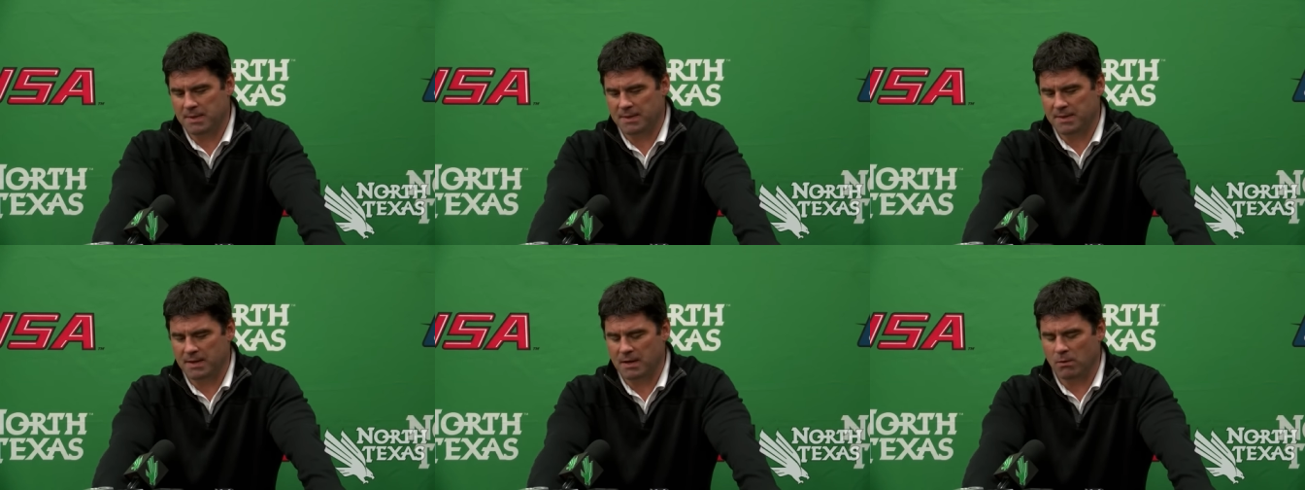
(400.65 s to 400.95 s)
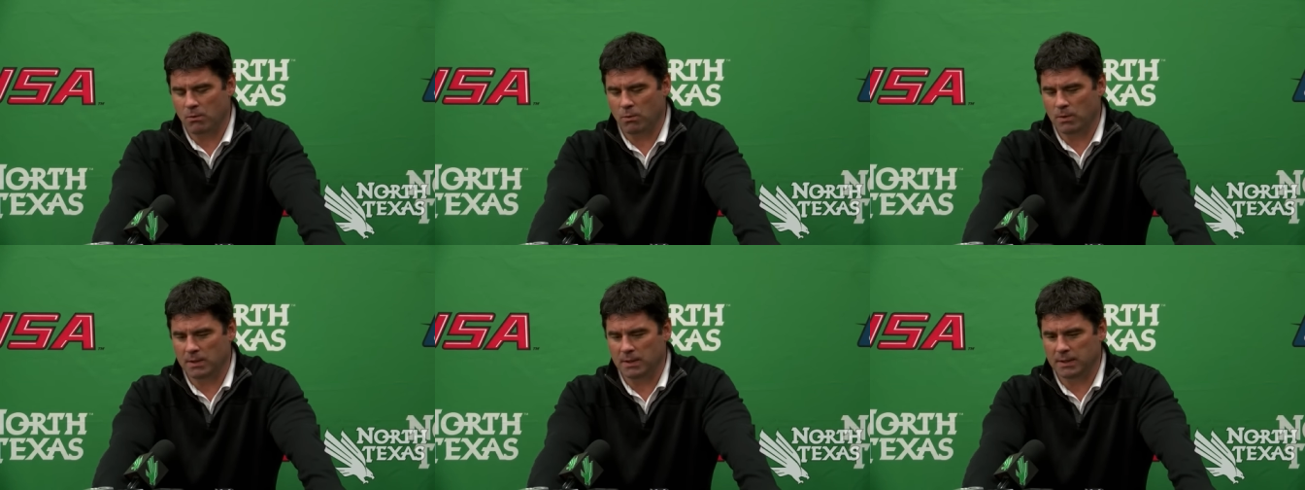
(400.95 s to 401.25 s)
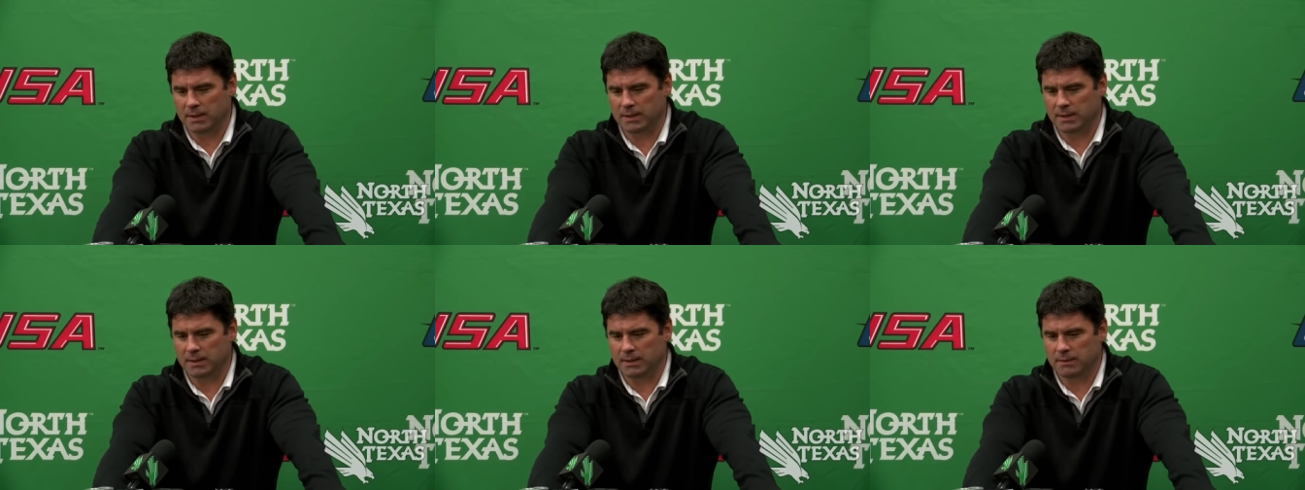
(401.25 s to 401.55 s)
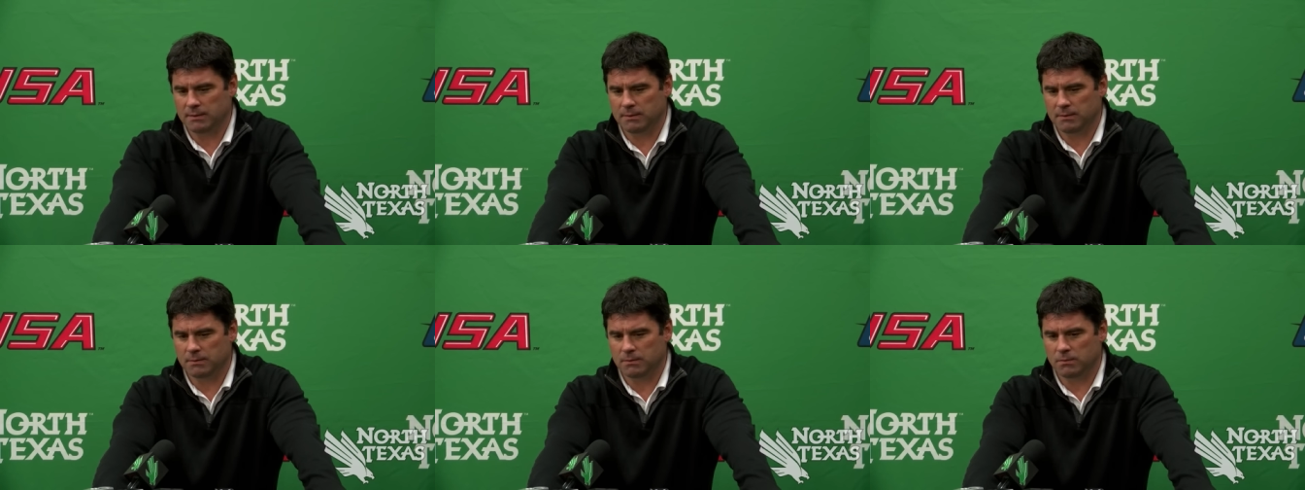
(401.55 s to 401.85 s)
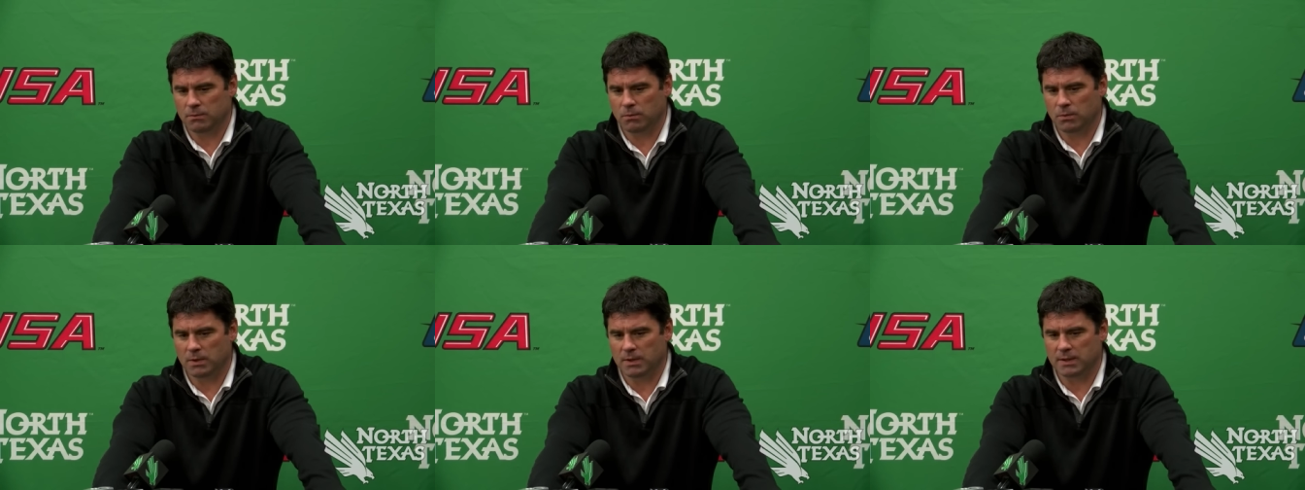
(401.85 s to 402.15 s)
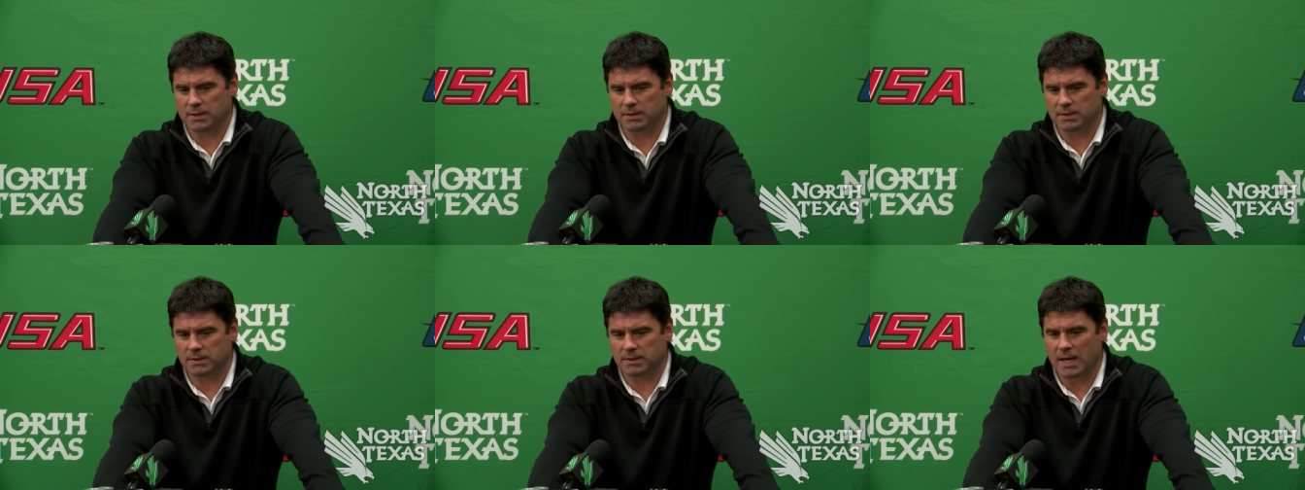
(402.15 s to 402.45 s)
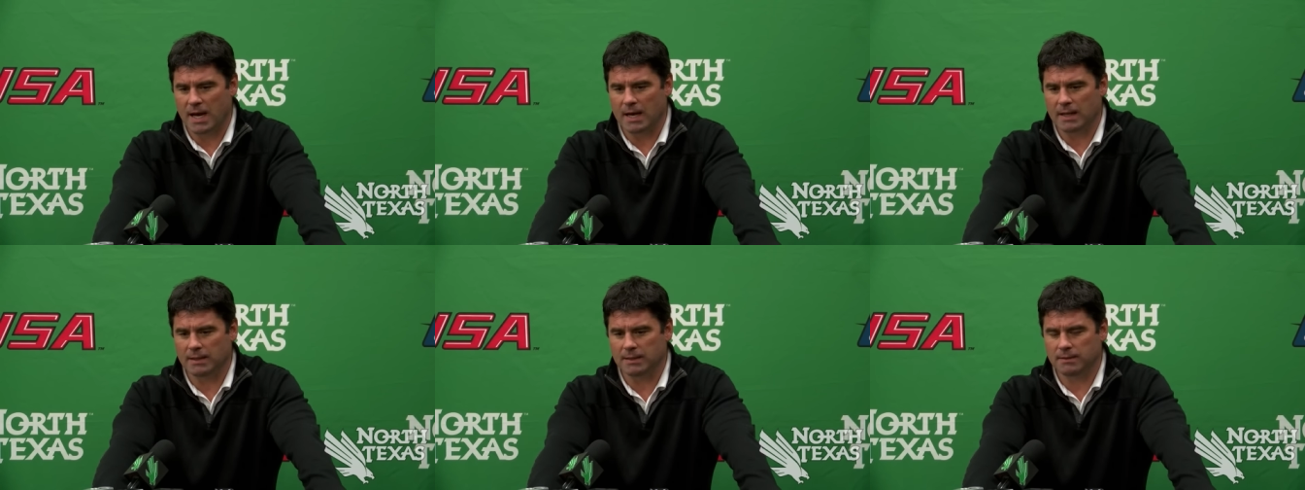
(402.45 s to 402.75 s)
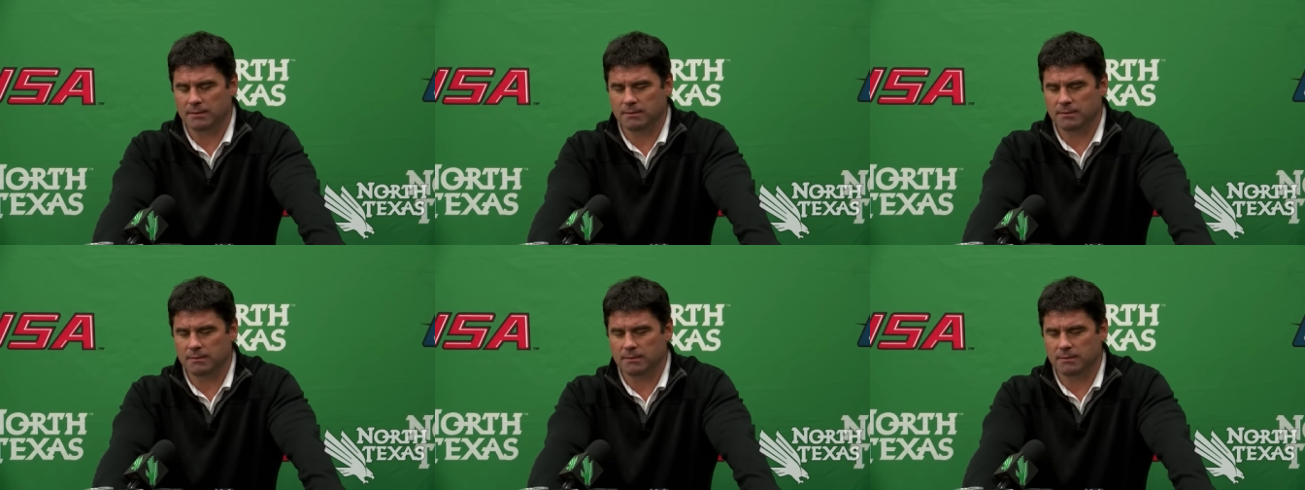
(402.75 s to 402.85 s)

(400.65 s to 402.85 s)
I thought Willie was solid,